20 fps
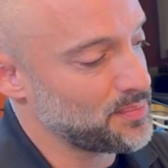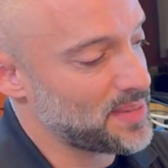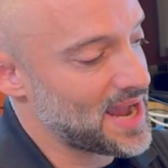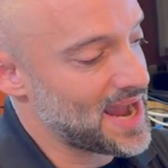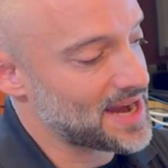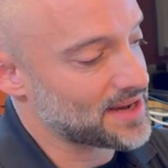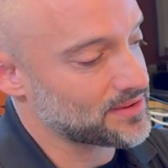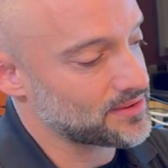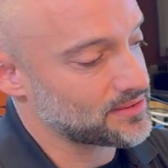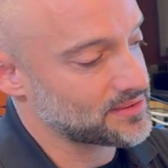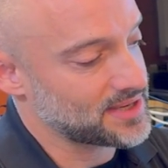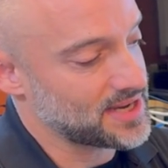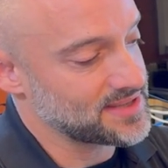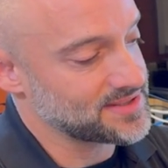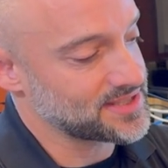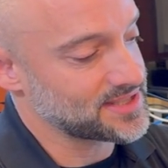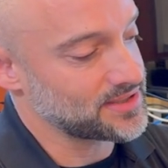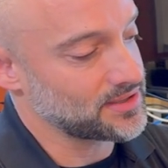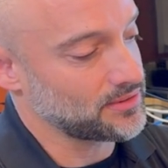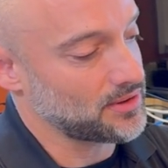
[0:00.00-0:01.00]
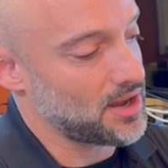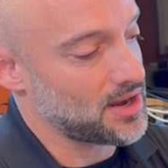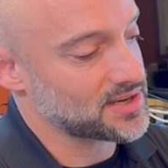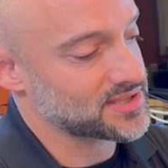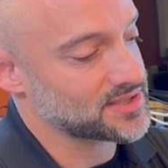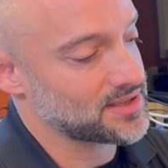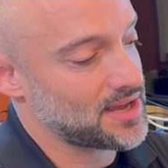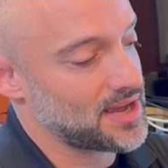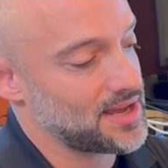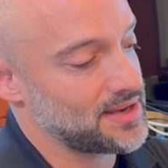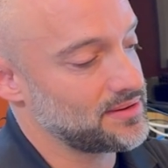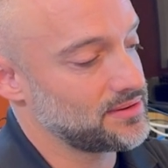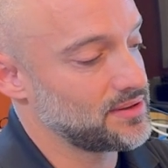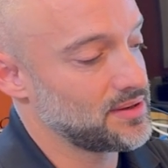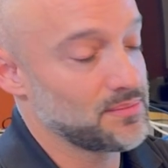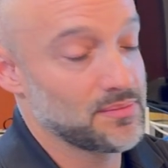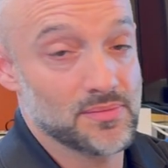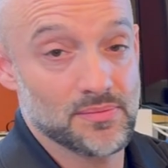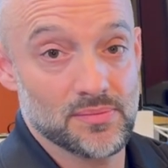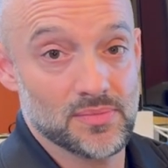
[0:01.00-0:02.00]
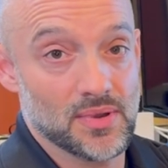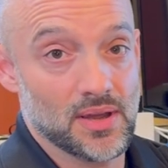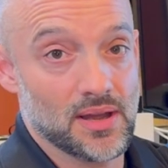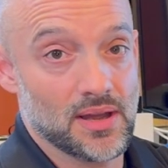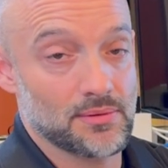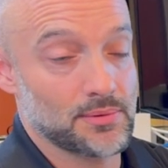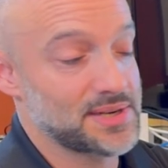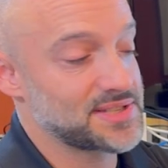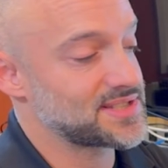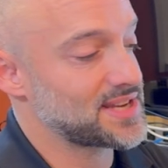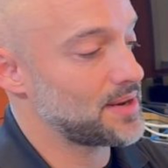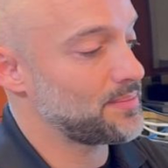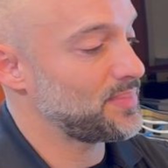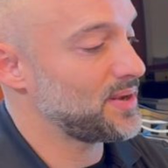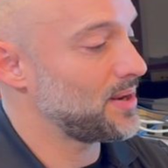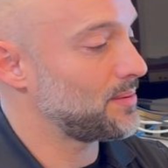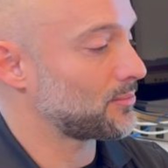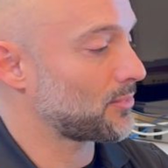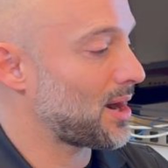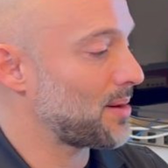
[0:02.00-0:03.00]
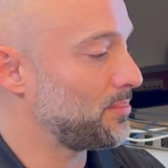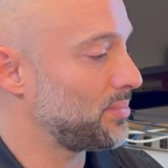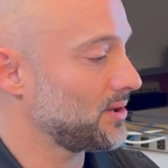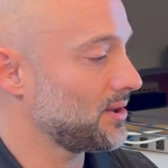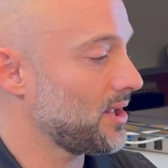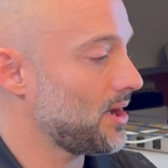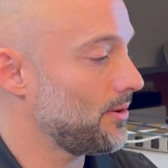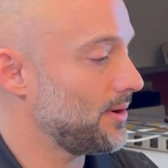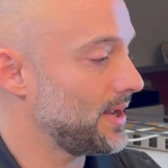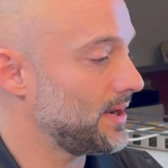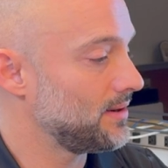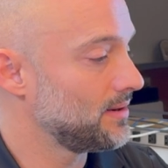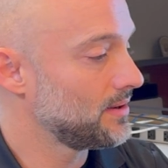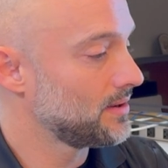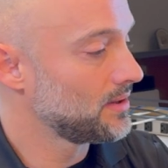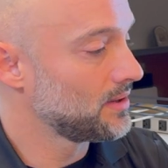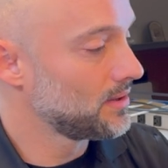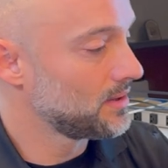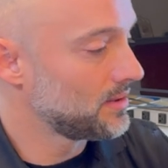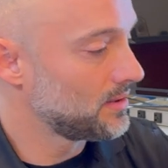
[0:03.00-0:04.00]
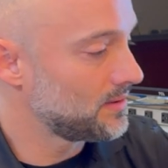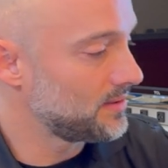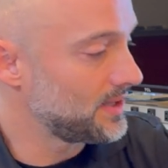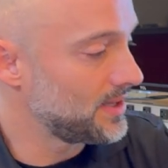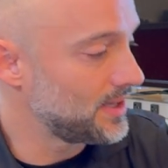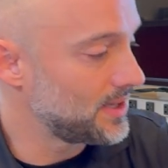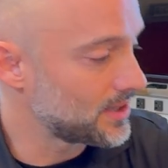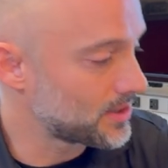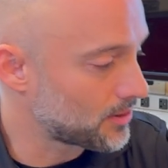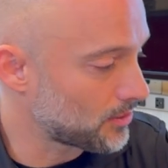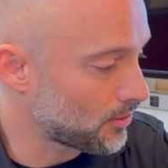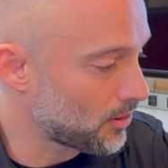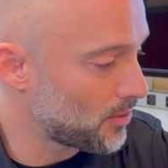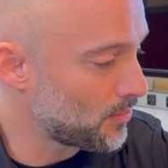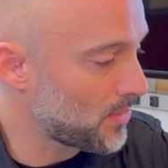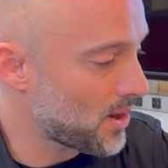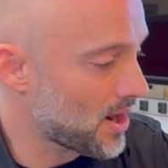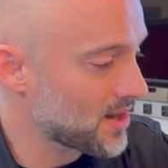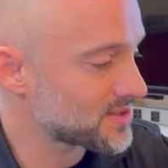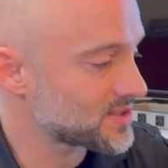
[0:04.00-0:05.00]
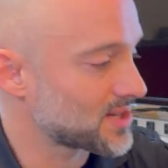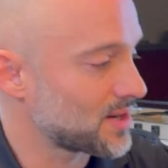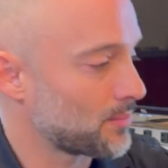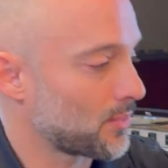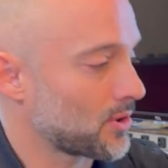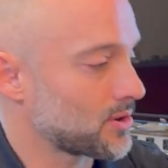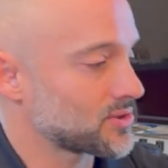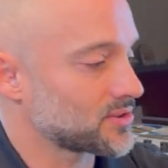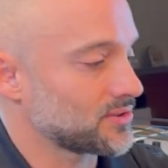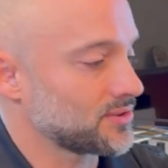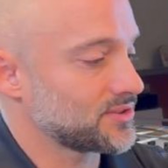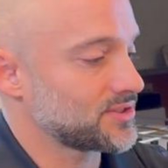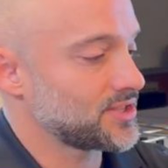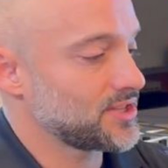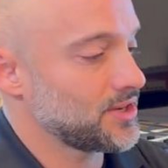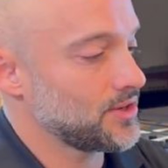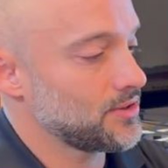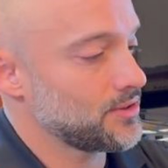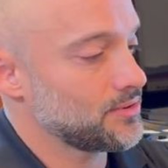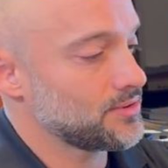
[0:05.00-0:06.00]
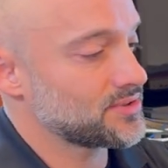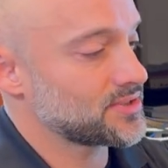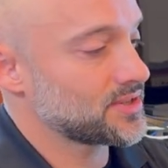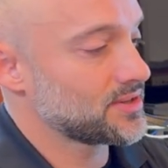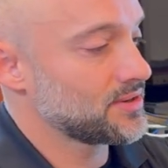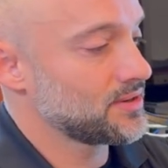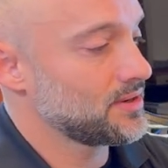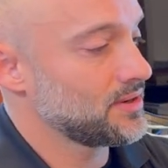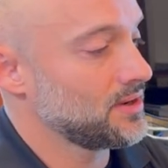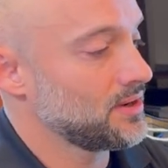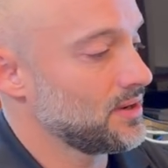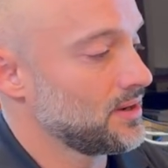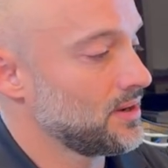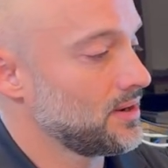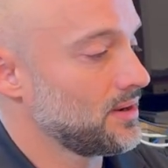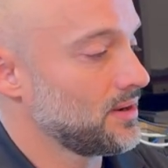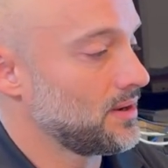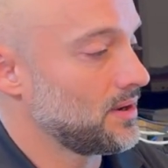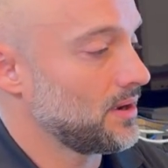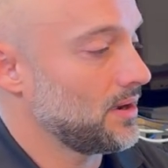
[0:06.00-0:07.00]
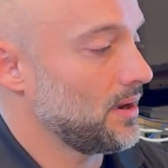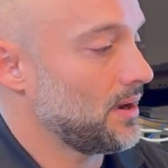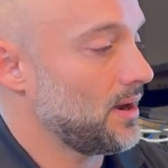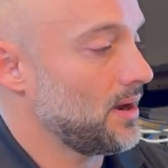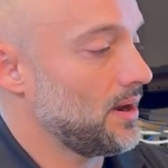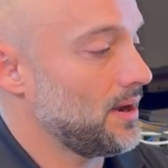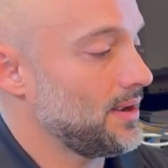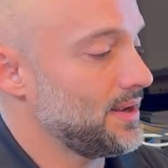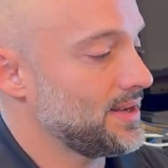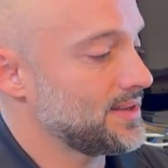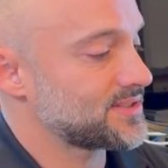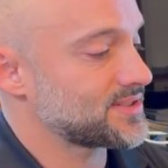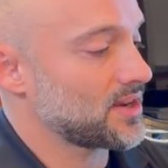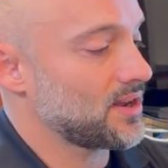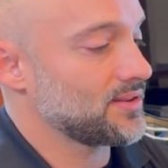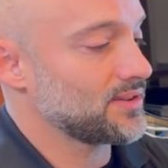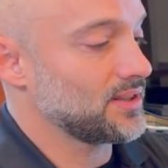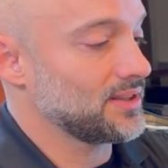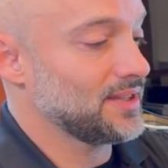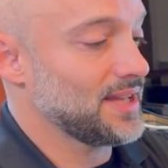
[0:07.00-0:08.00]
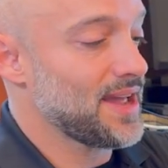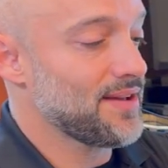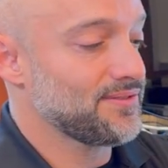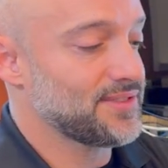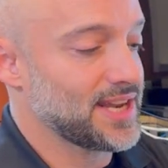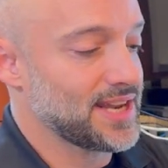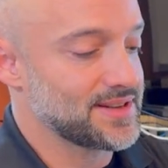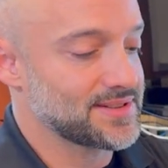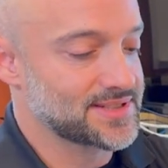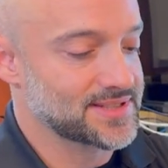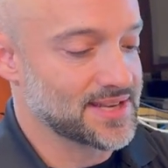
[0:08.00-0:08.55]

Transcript: back, the Kensington lock slot, reset pin right below it. The Chromebox Commercial 2s, it's on the left-hand